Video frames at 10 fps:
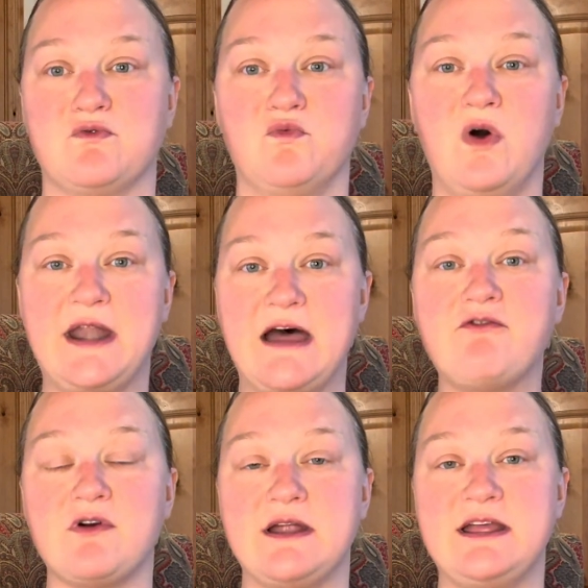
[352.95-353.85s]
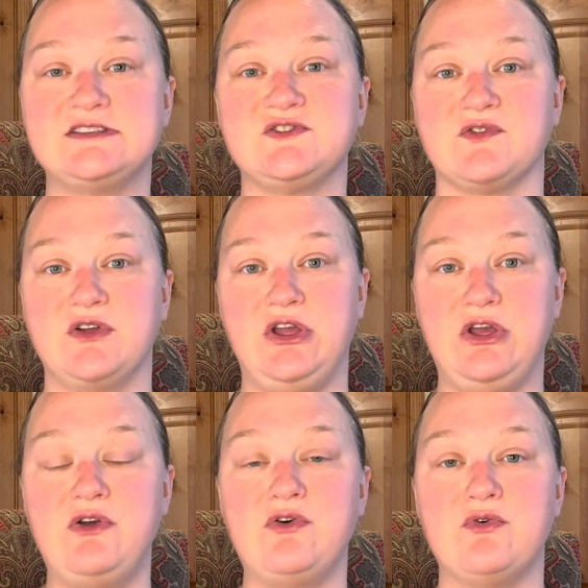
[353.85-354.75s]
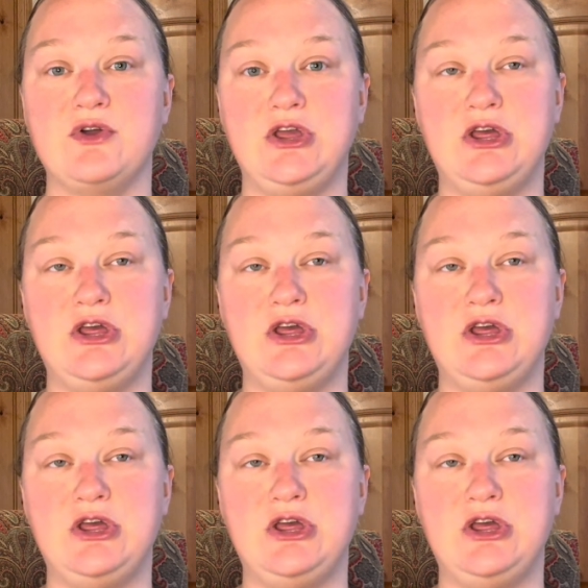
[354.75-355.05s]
whatever it is for you,